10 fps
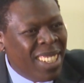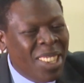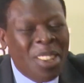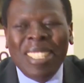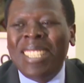
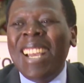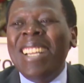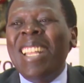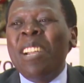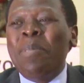No,
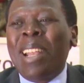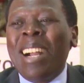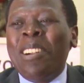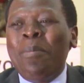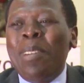say it like
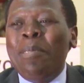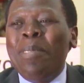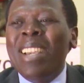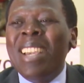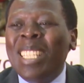Barack
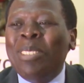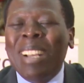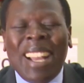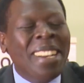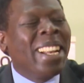Obama, yes
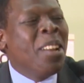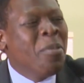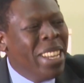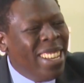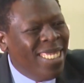we can. Can
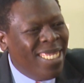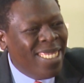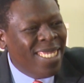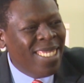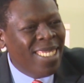we?
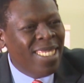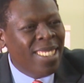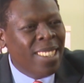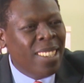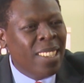
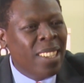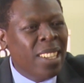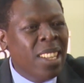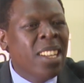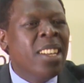Yes we
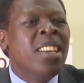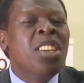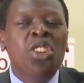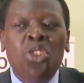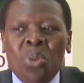can.
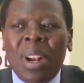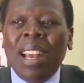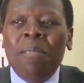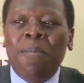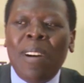You
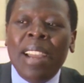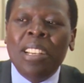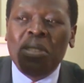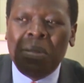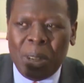can
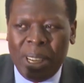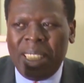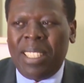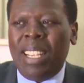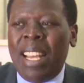find your
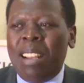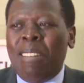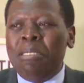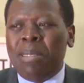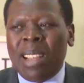voice. And I
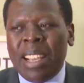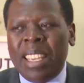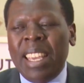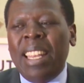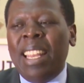want to
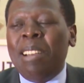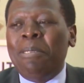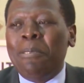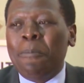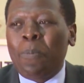thank
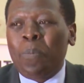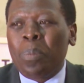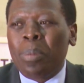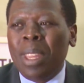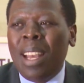ELF
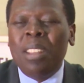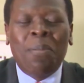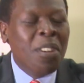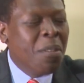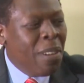and the
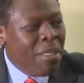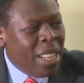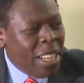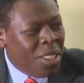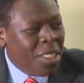Ford
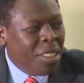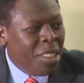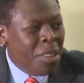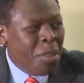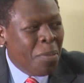Foundation
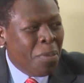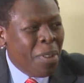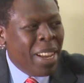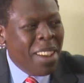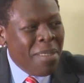
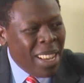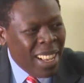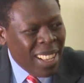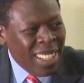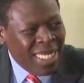for
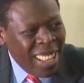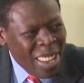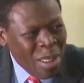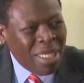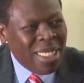giving the
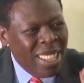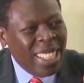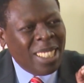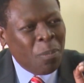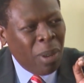youth
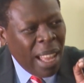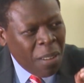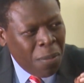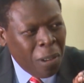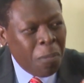this
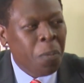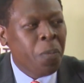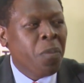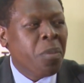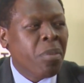platform
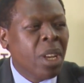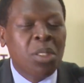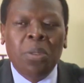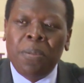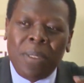
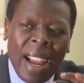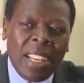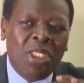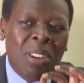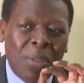to
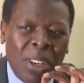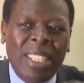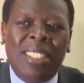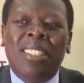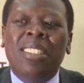find your
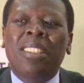voice.